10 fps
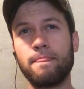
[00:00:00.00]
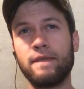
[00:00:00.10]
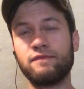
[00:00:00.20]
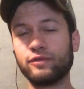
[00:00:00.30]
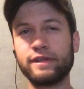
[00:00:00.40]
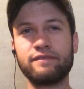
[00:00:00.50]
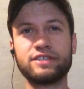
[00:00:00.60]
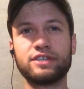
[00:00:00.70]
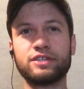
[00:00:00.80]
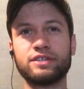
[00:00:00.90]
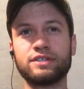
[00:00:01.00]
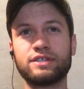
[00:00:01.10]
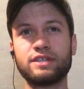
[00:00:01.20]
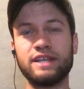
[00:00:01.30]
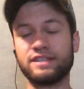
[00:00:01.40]
If you leave
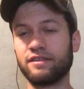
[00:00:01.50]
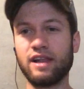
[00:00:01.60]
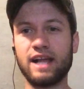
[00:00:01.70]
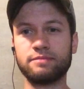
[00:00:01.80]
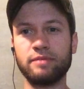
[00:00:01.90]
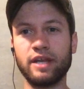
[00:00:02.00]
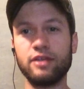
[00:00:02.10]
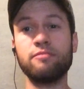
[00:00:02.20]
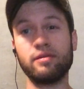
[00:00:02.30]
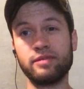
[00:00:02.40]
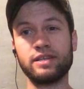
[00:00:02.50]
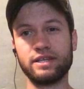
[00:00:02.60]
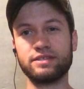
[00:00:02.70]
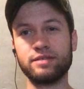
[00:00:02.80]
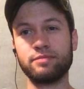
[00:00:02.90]
decisions until the last minute, you may be an
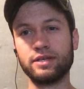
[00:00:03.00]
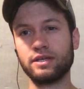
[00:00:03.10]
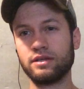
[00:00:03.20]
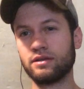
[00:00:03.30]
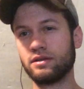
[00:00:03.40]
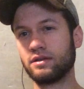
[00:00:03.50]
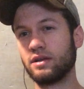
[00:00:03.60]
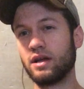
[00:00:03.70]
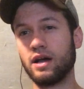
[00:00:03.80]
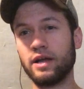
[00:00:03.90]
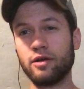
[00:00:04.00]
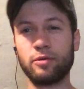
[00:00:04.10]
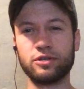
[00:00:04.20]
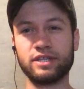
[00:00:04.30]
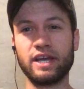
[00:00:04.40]
ENTP. I know
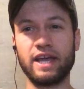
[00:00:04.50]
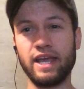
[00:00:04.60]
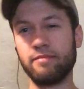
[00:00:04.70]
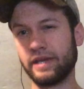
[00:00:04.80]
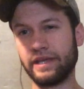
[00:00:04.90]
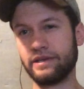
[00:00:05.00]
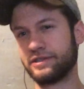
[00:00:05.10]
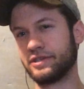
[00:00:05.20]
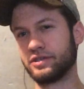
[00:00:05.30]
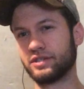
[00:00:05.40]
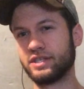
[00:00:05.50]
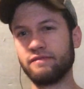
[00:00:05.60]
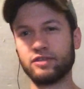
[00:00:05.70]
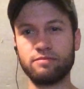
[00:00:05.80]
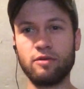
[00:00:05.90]
personally I hate making decisions,
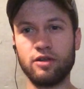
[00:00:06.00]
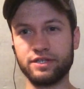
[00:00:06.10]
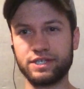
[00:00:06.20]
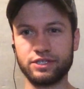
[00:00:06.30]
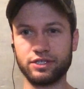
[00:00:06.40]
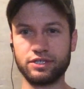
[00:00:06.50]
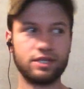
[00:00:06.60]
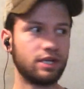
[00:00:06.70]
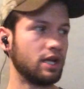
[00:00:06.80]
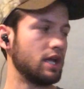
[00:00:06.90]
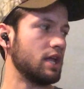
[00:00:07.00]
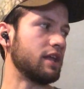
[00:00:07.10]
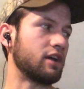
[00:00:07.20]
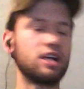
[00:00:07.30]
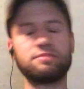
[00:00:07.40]
even small decisions.
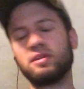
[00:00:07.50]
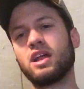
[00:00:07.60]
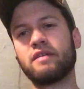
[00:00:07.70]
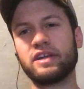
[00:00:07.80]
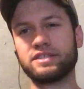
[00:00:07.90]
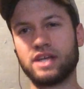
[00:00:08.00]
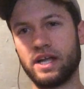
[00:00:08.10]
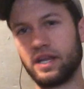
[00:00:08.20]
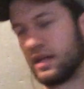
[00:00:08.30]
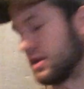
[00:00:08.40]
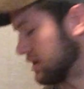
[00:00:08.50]
They cause me a lot of anxiety.